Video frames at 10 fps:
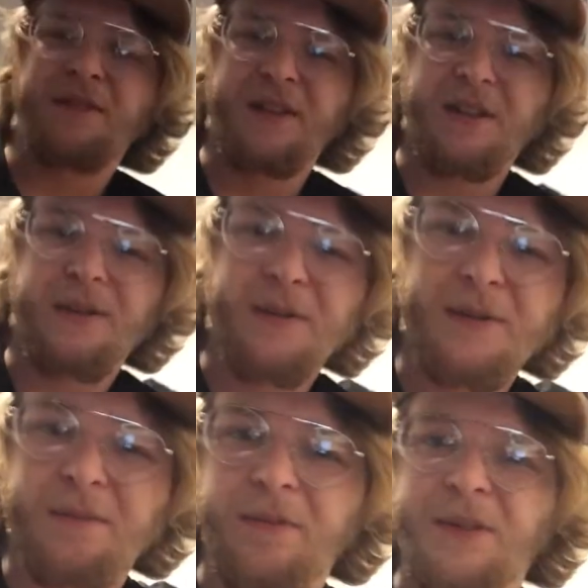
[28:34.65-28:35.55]

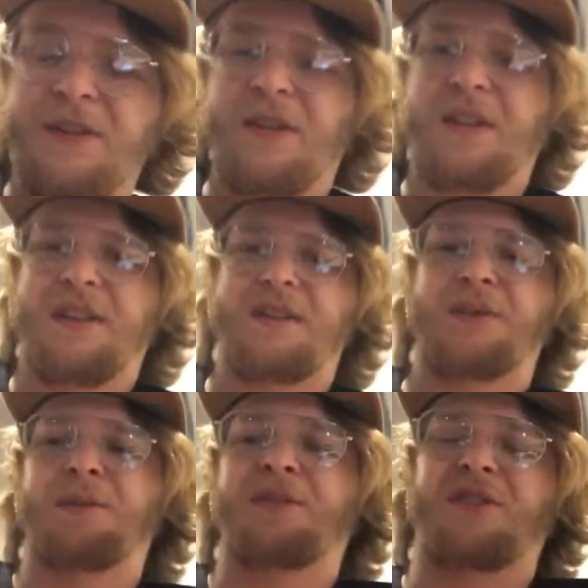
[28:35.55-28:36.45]
videos, please like and
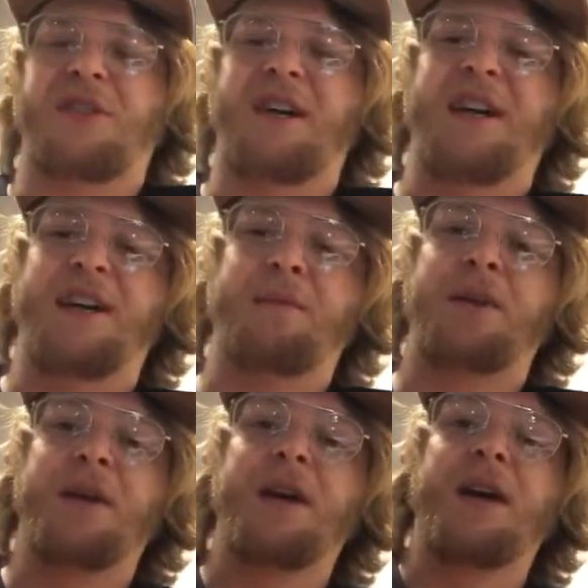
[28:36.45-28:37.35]
subscribe.
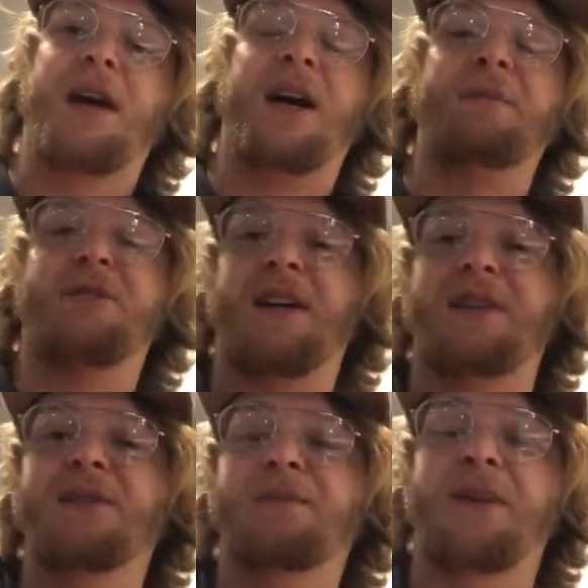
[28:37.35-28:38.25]
I'm
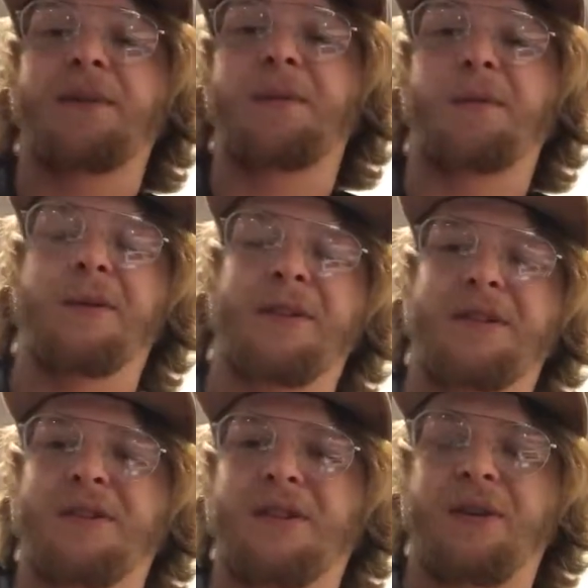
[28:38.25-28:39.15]
trying to spread the
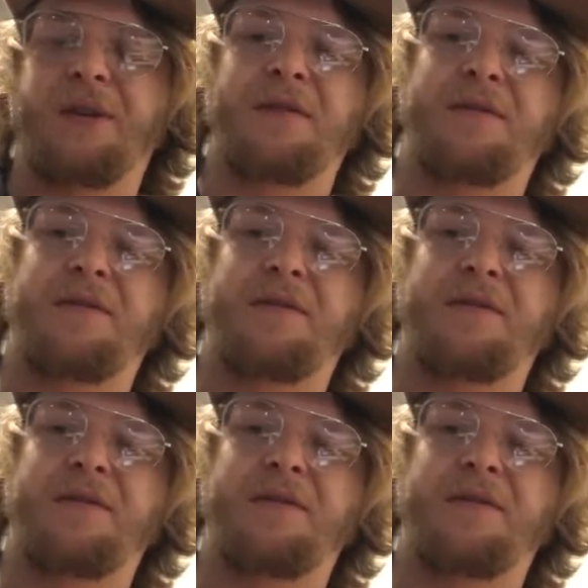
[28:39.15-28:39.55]
word, so